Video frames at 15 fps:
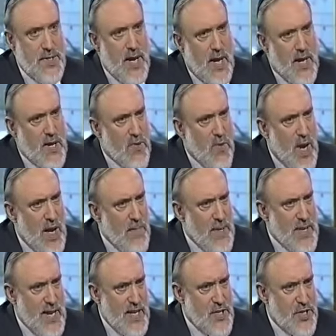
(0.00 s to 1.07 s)
not a crime
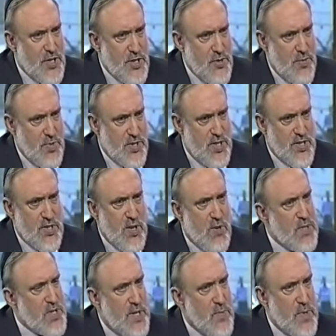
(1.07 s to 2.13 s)
against Jews. This
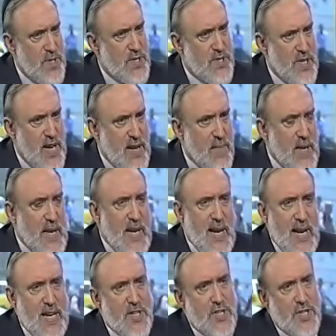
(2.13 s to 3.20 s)
goes in with the same
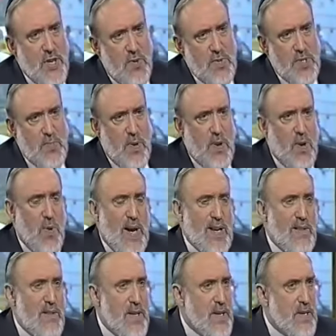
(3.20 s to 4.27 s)
as Jonesboro
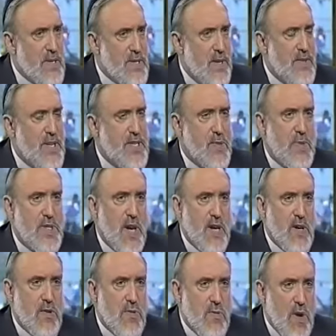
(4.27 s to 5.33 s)
and Littleton. This was a
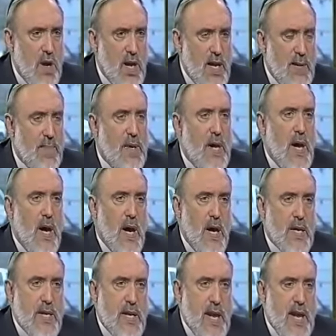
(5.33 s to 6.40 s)
crime
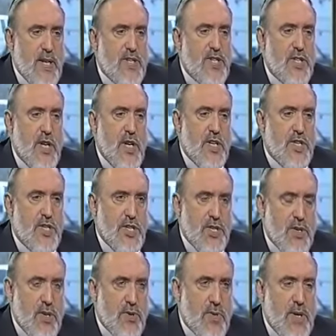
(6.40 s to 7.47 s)
against
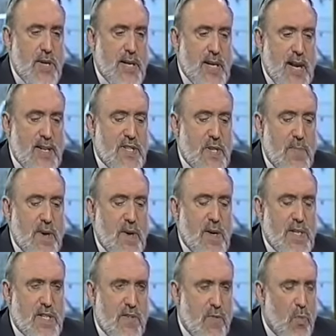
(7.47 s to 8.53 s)
children against
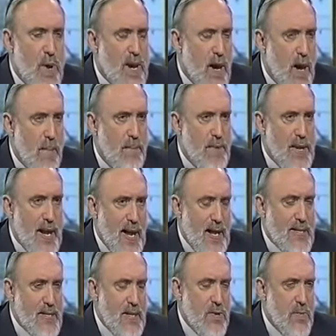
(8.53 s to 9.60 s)
Americans, if we up the
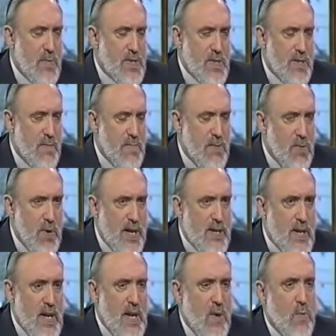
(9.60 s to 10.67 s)
ante UMA to the point
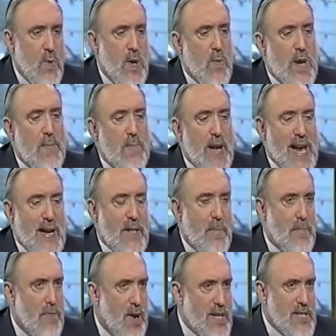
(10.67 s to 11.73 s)
where we make the
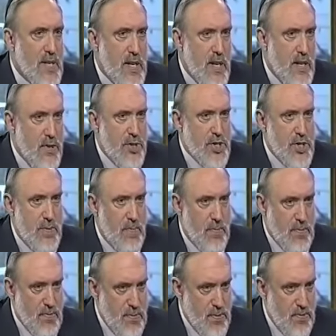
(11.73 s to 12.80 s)
prosecution
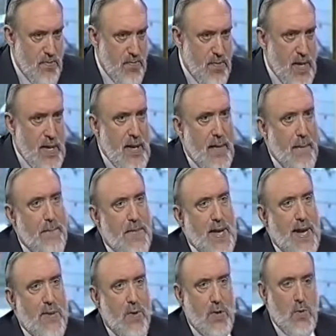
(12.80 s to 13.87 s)
prove
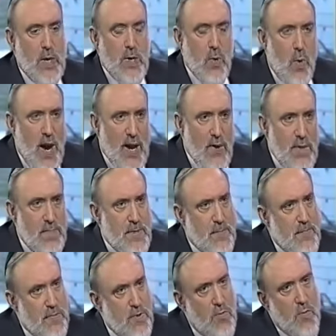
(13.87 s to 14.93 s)
that or require him to
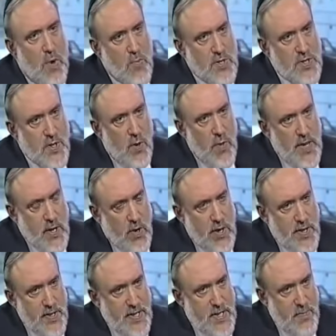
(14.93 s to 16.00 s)
prove what was going
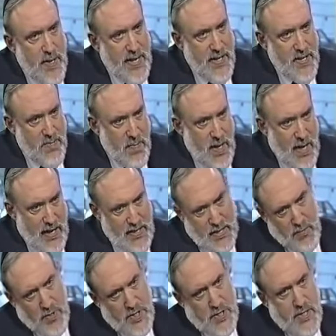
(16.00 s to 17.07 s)
on in this man's minds.
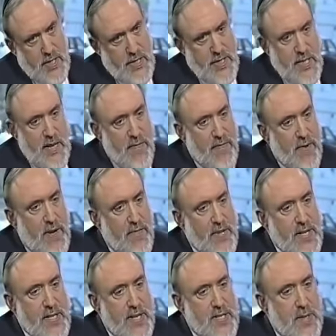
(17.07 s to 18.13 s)
It was uh, said in front of
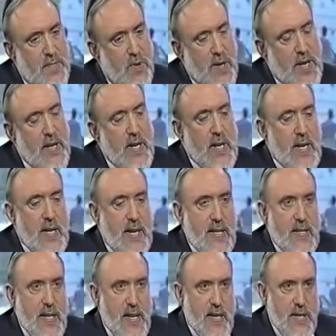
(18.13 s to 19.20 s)
the testimony
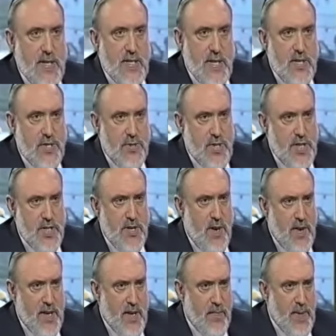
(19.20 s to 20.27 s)
at the uh, Senate
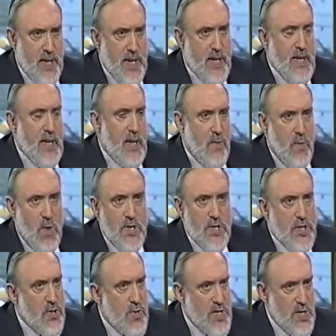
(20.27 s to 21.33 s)
Judiciary Committee. One
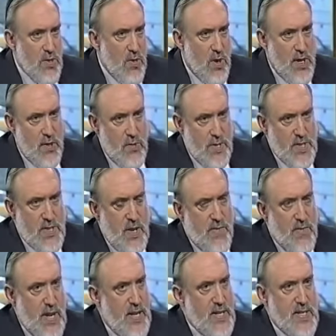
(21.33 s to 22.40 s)
Jewish lawyer who had
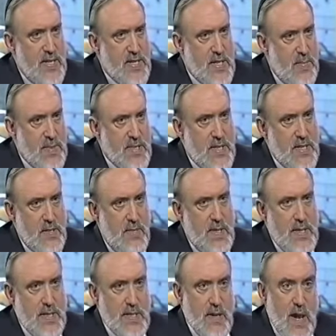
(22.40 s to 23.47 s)
suffered anti-Semitism
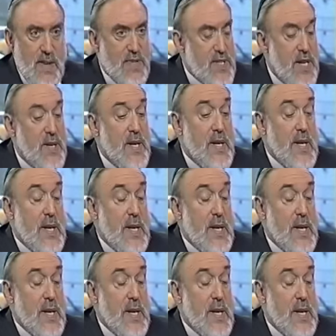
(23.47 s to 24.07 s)
in his life said